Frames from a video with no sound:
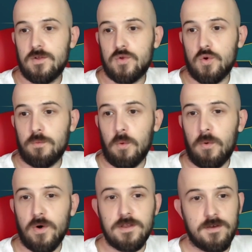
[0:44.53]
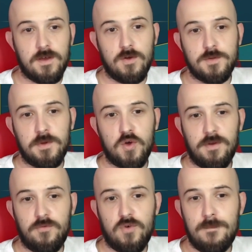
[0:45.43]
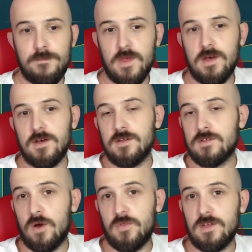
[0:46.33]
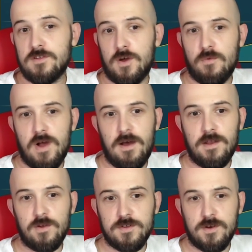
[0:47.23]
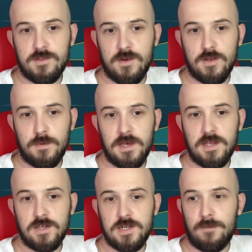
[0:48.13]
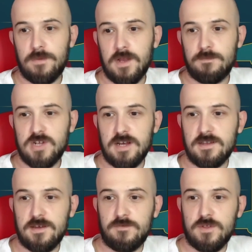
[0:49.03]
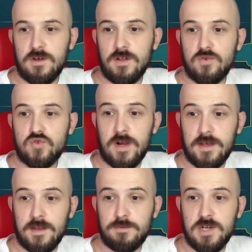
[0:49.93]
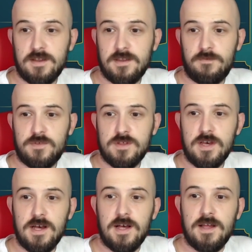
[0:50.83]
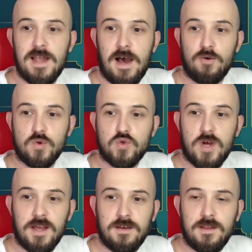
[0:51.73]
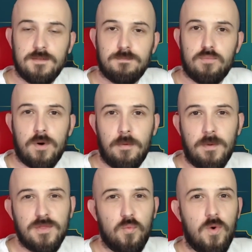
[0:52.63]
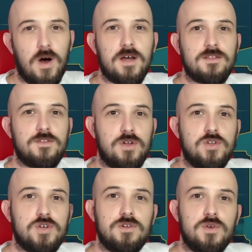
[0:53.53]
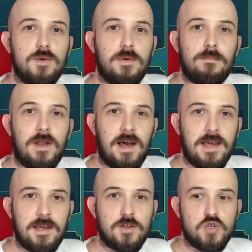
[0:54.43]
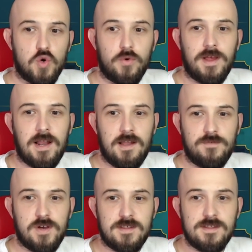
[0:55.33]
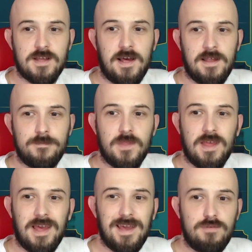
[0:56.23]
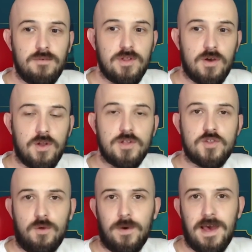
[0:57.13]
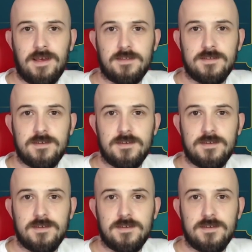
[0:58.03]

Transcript: double points are going to be coming from. So this time around, it looks like it's going to be champion objectives and dragon objectives. Now, Dragon is probably the worst dungeon you could be playing during clan versus clan. Even if it's on a 2x,